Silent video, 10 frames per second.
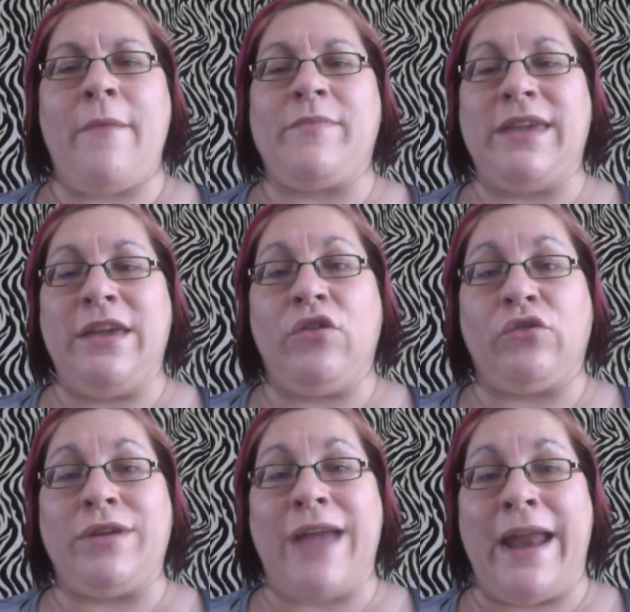Kegels
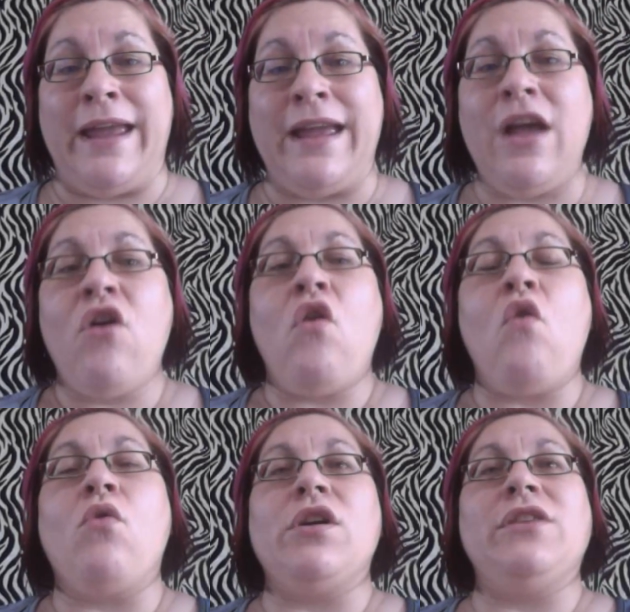are getting,
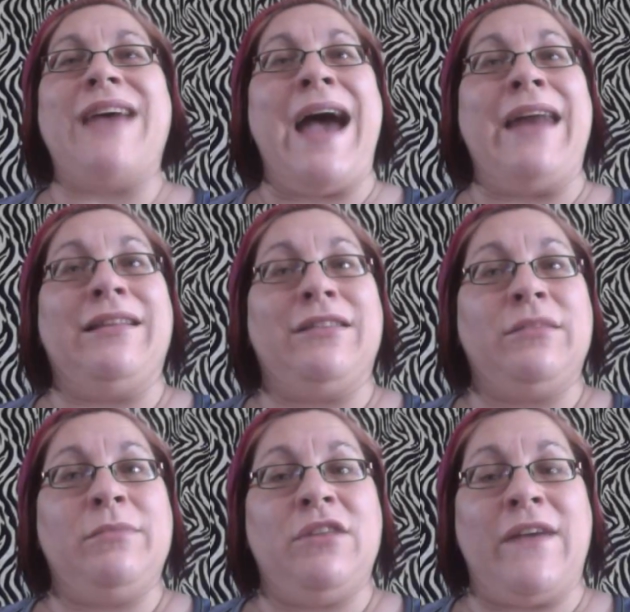or to add a
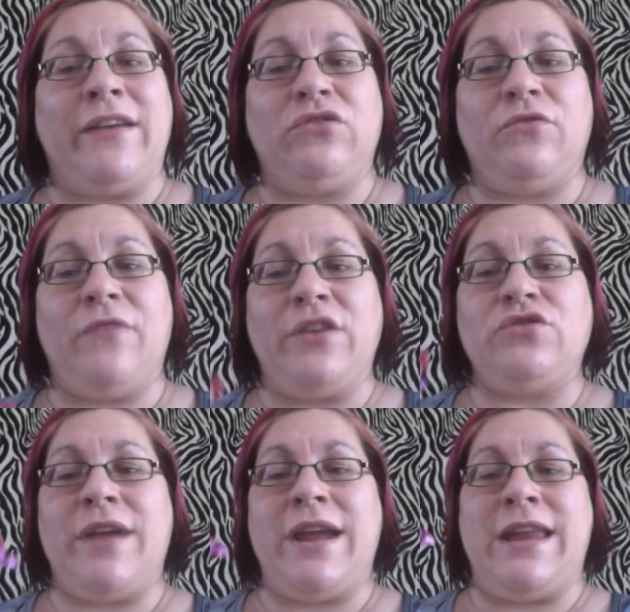little bit of extra fun
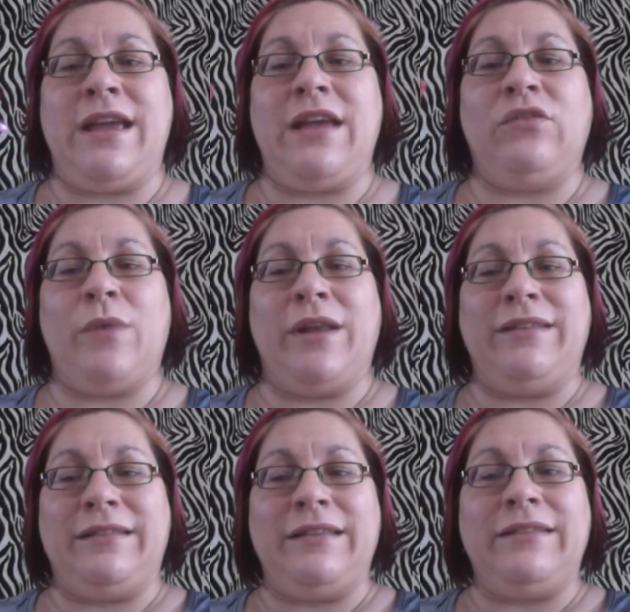training, is once
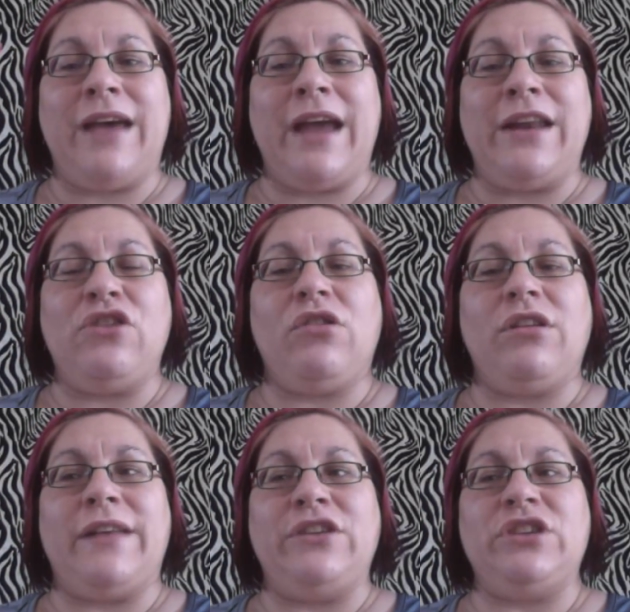it's inside and you're
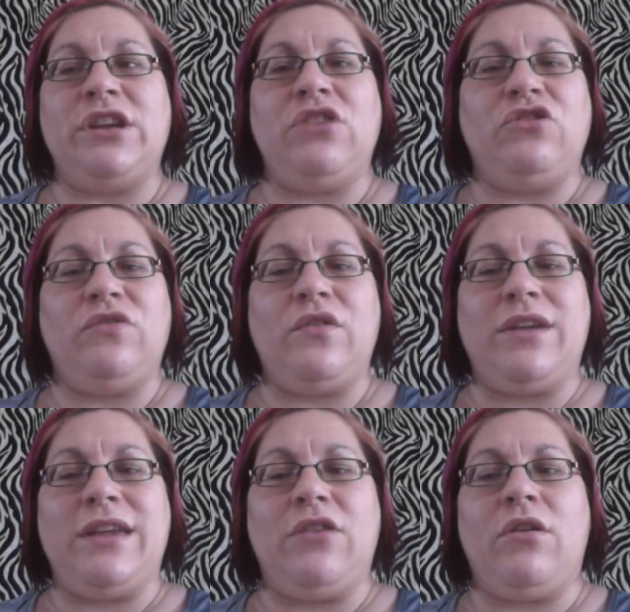clenching, you do your
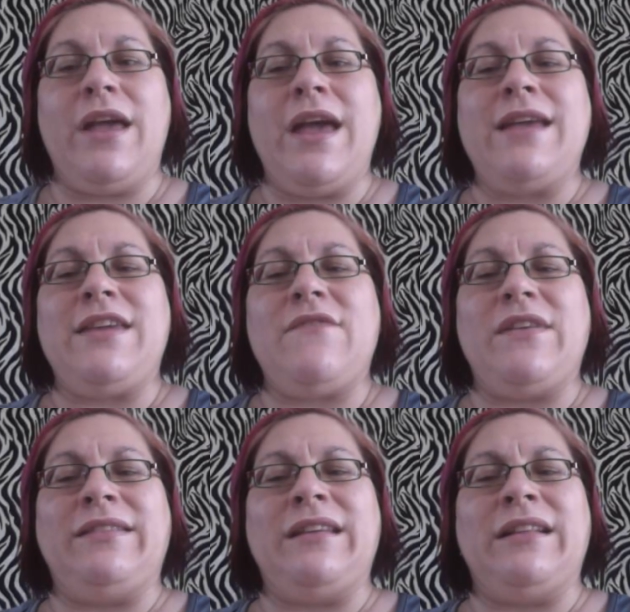Kegel, give
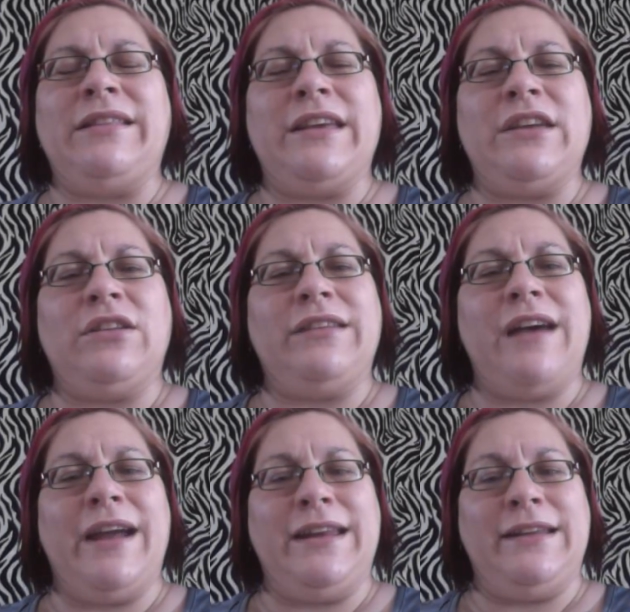this a little
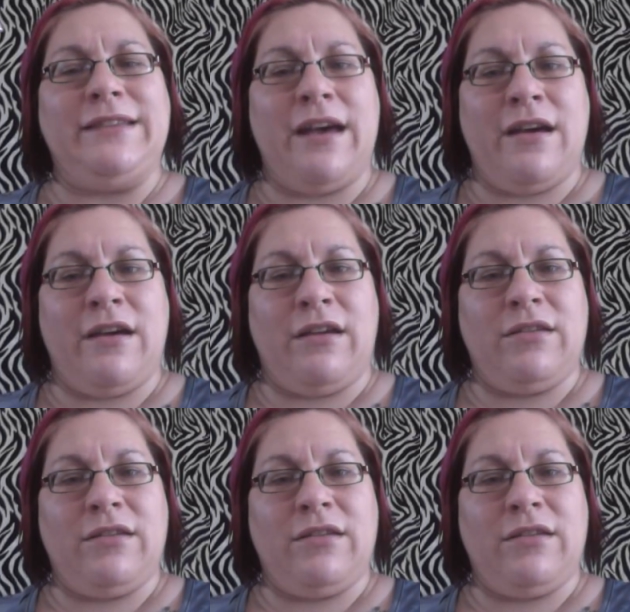tiny tug.